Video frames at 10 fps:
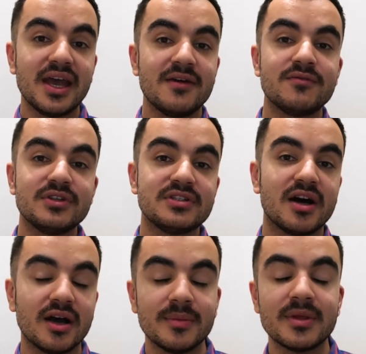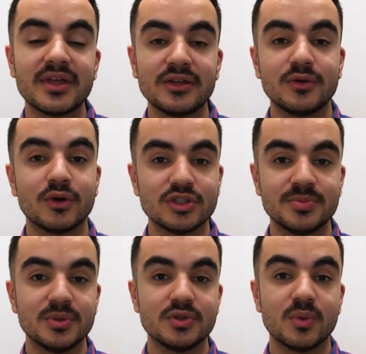every time that you
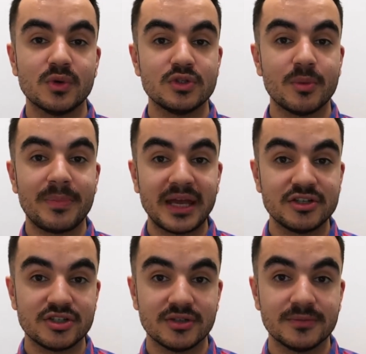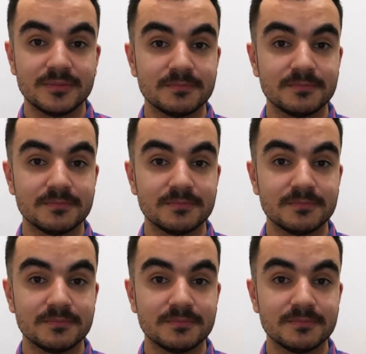contribute towards your pension.